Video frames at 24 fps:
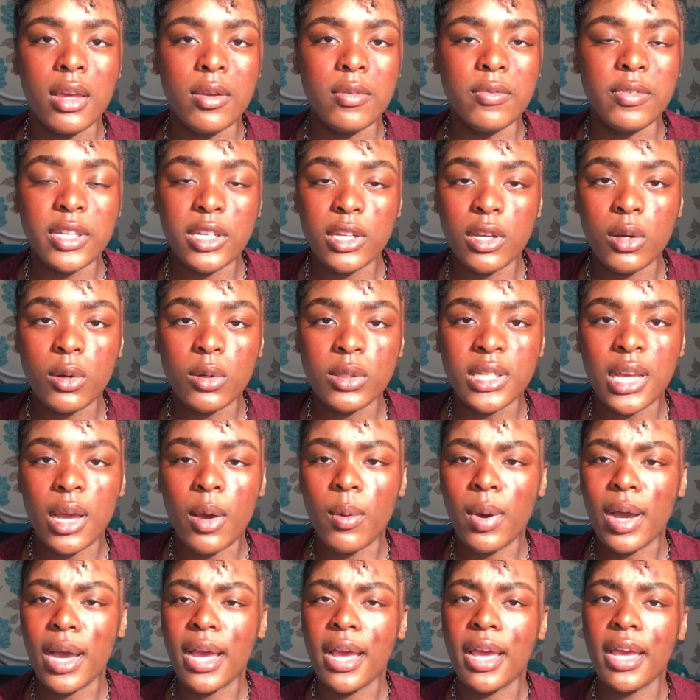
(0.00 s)
videos, how
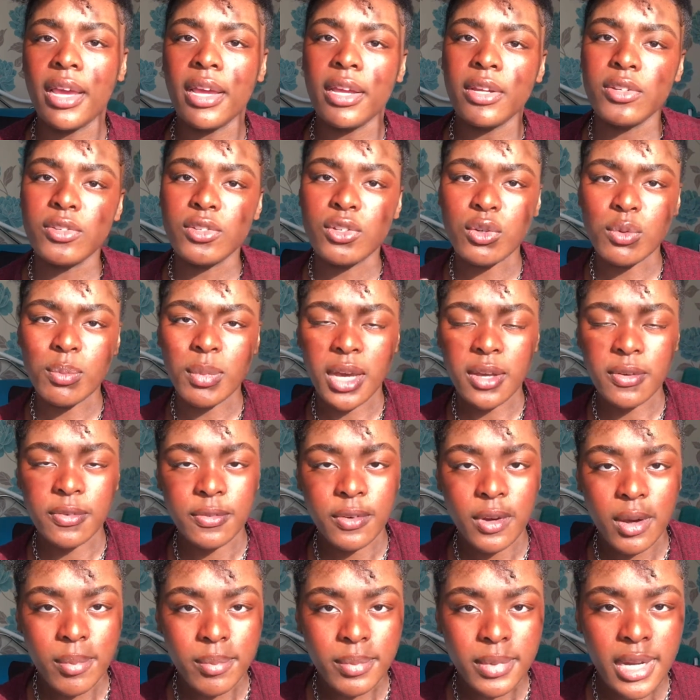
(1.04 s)
I do my
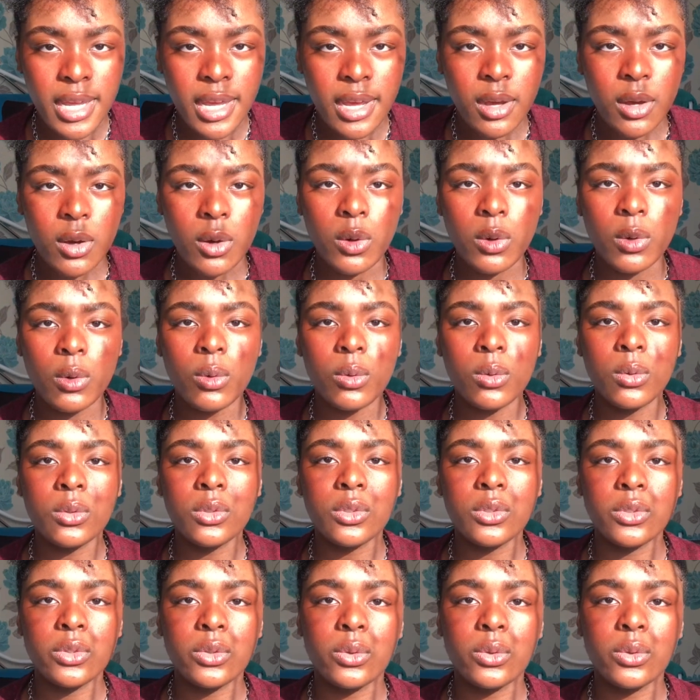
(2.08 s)
thumbnails,